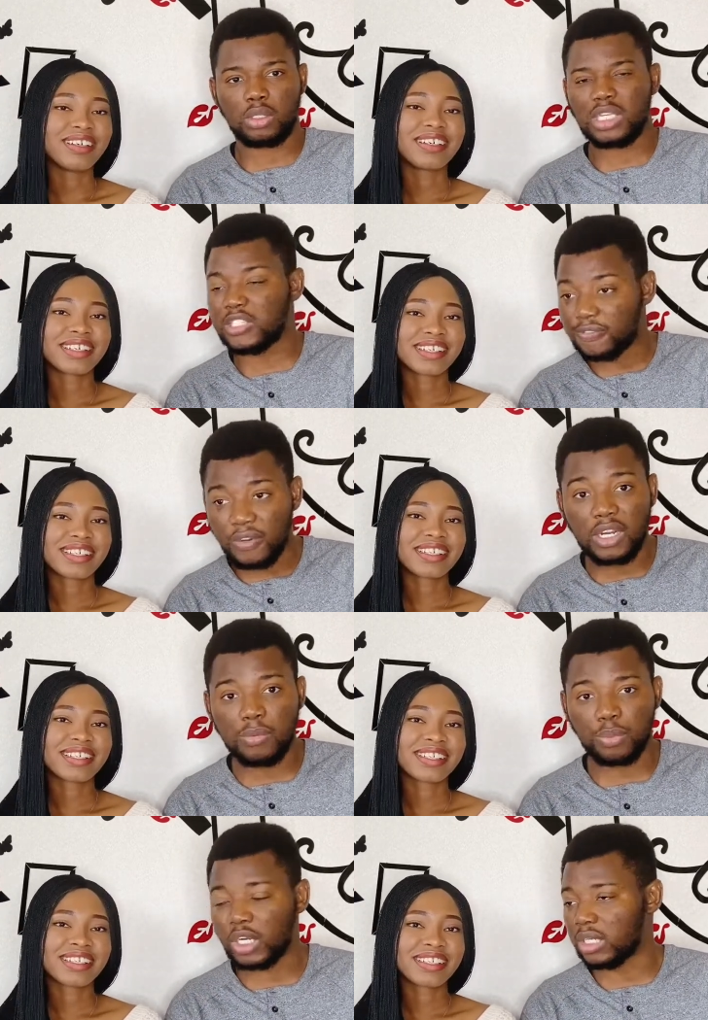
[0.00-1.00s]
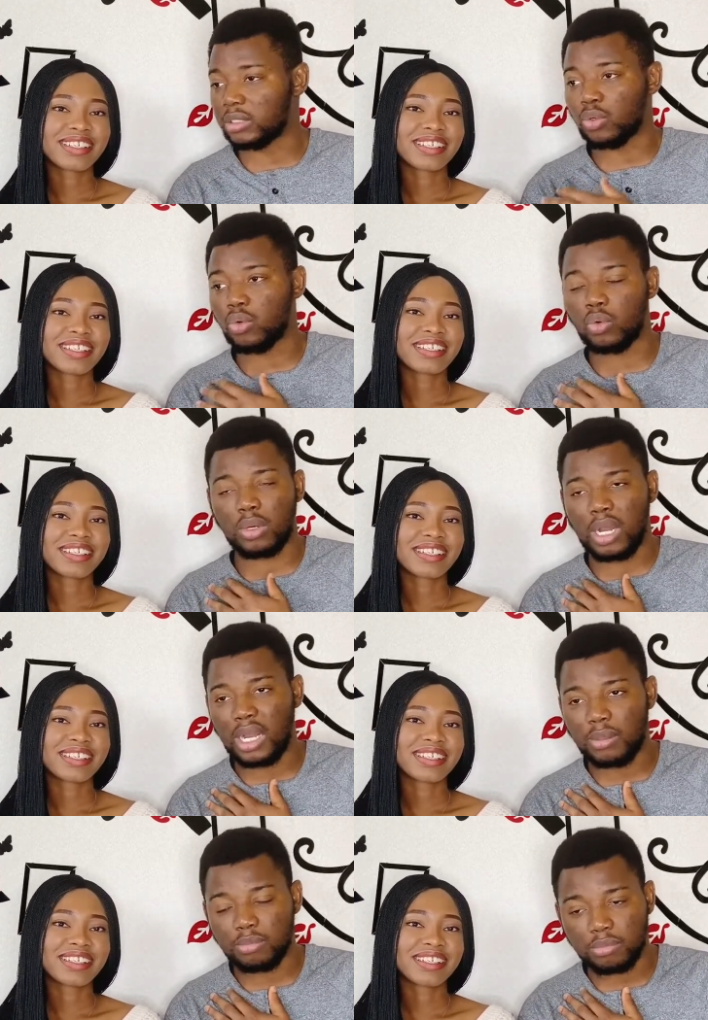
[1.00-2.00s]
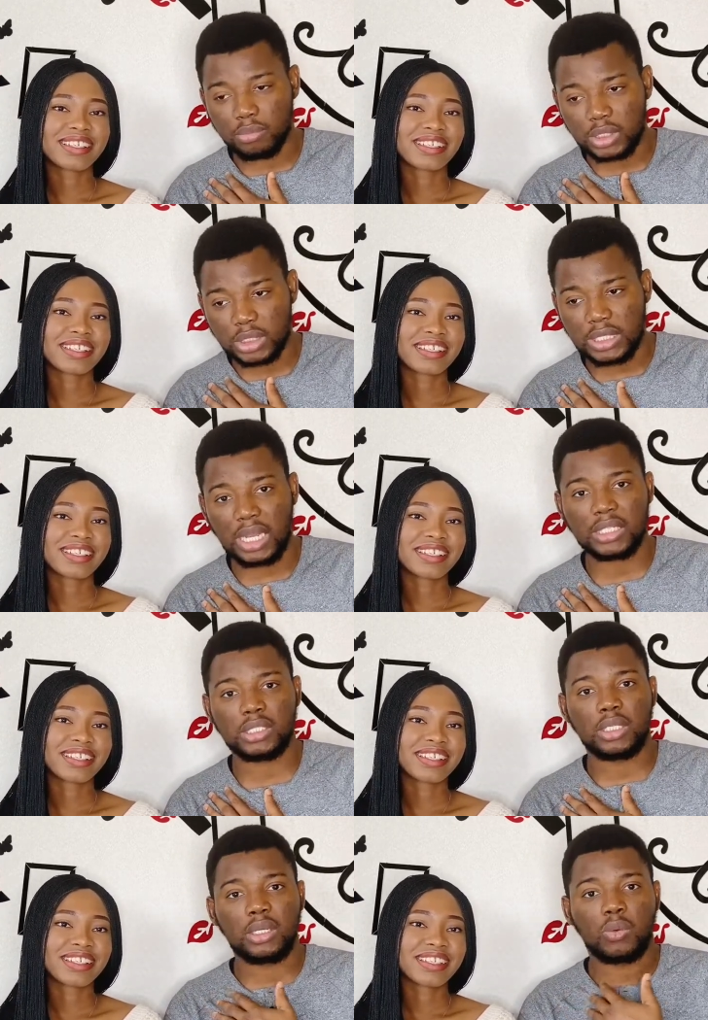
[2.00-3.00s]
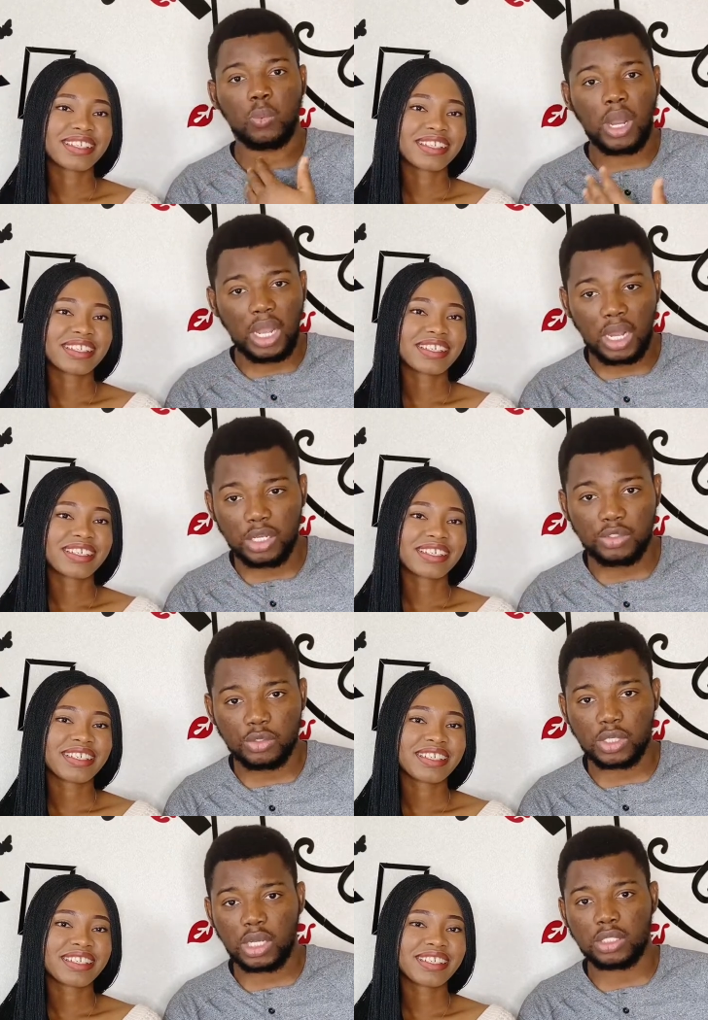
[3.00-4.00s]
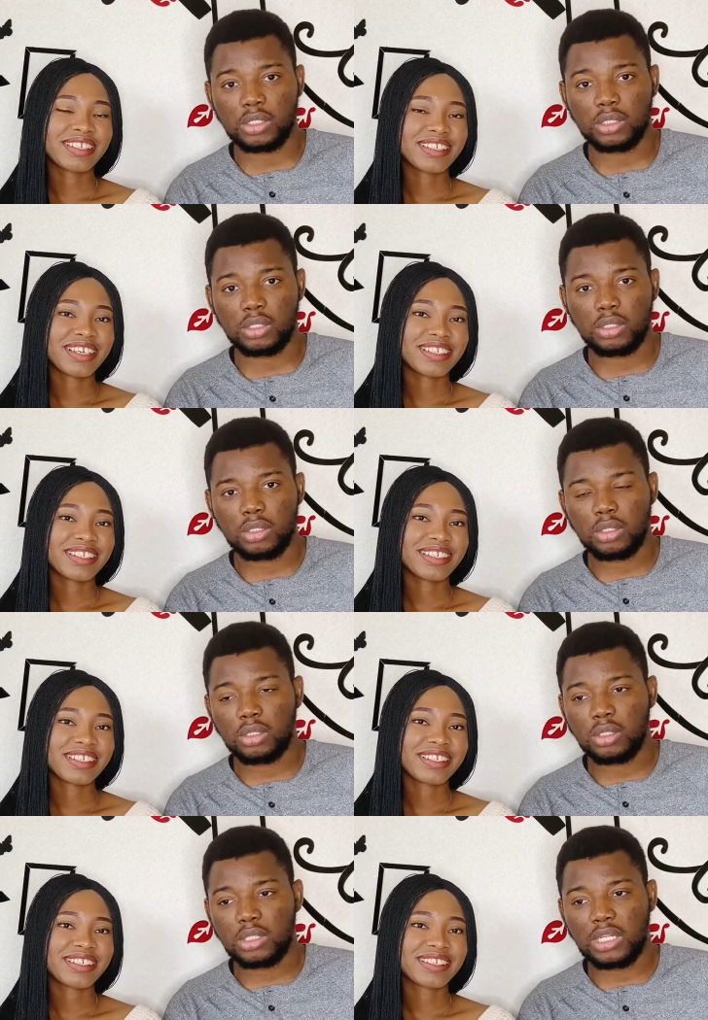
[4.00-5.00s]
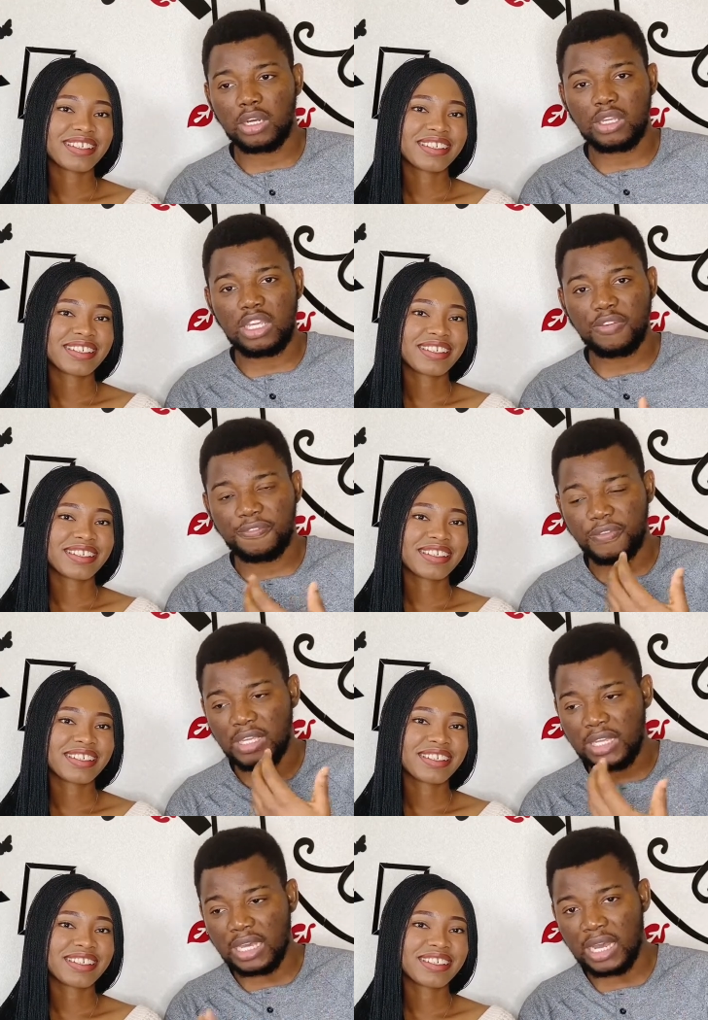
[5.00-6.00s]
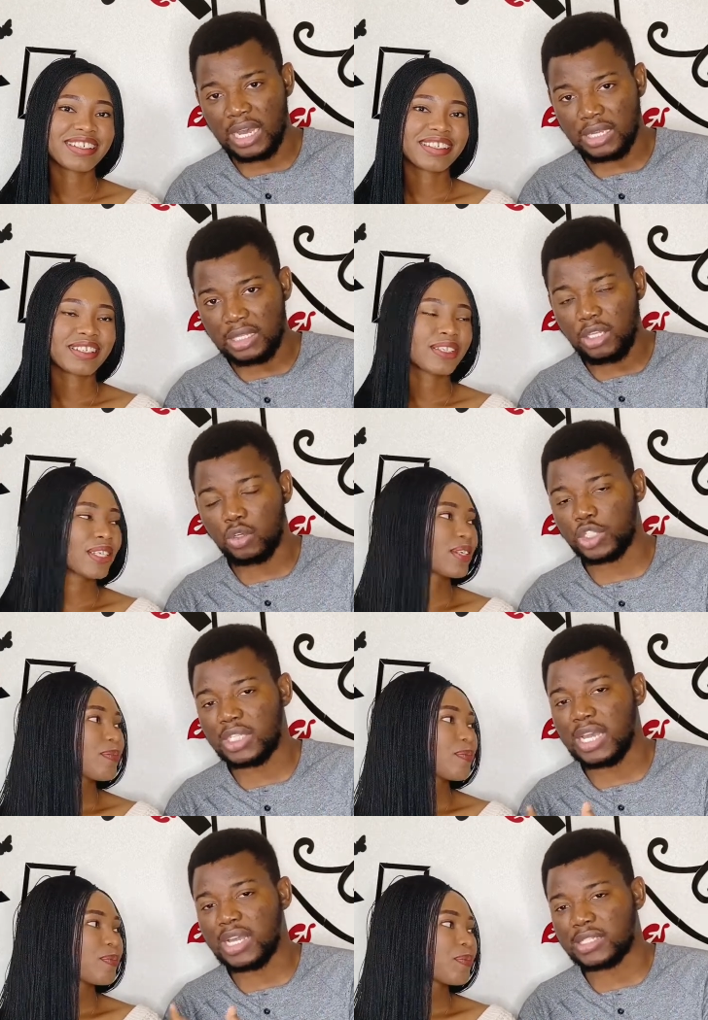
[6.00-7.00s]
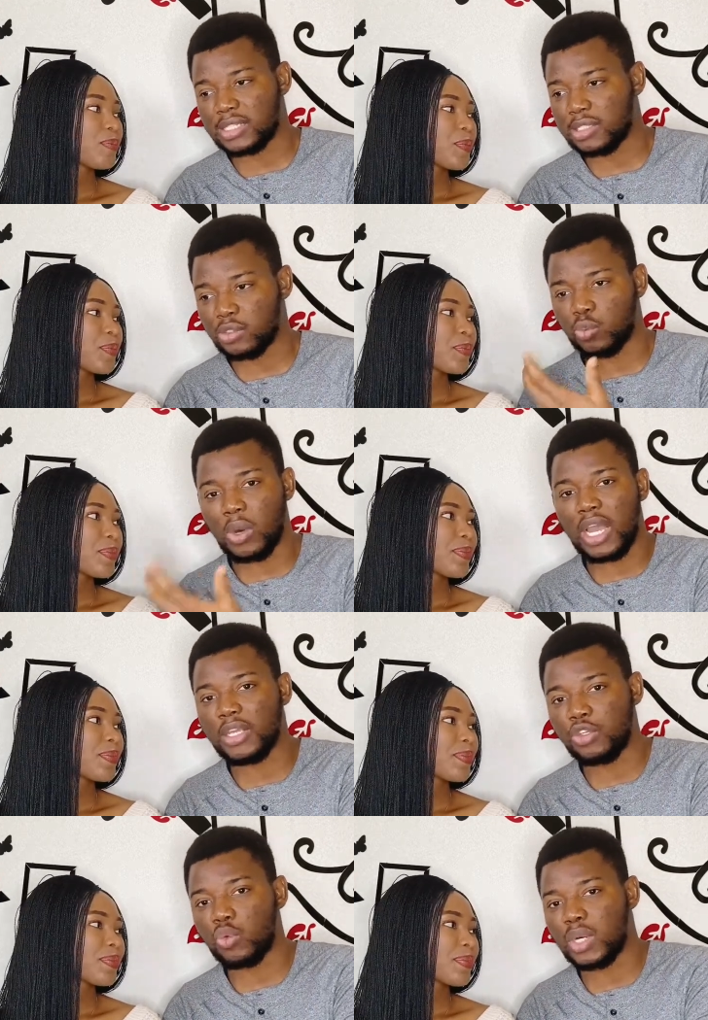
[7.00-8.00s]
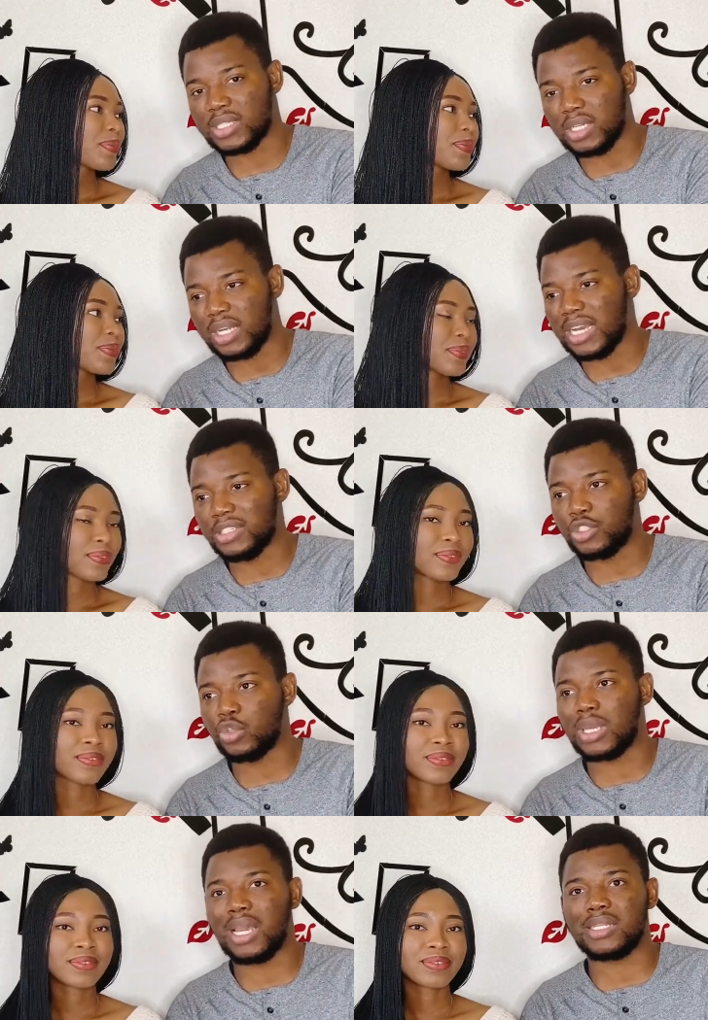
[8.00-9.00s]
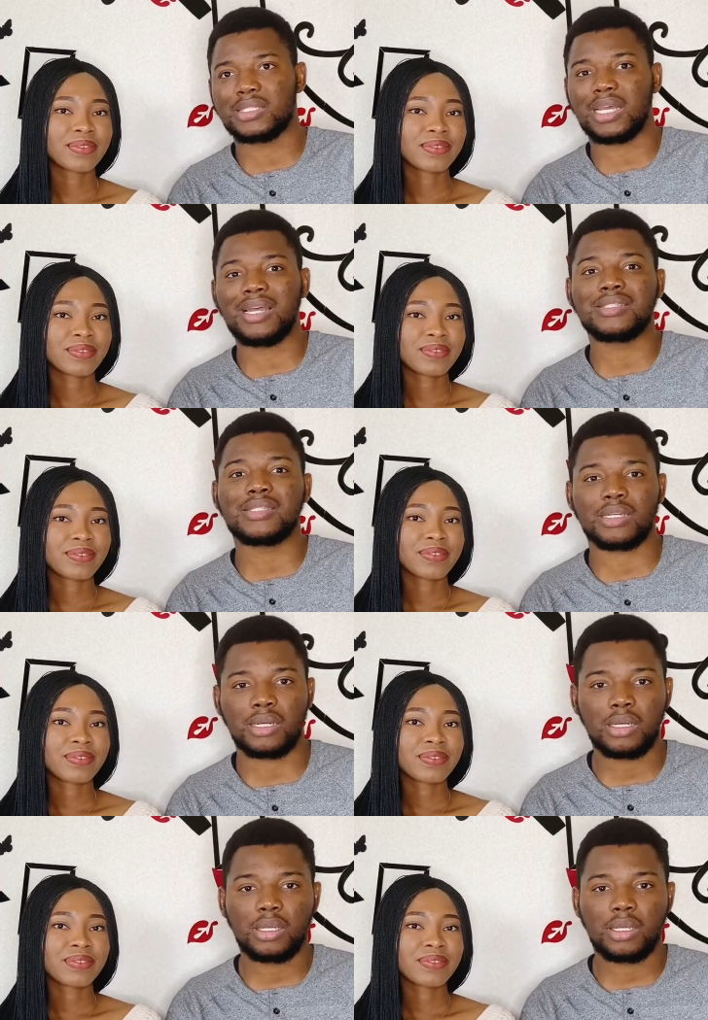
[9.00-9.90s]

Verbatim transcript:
Speaker 1: It's very important. Oh, I'm sad. Why are you sad? Exactly. Now, if he he or she asks you why you are sad and you can't answer,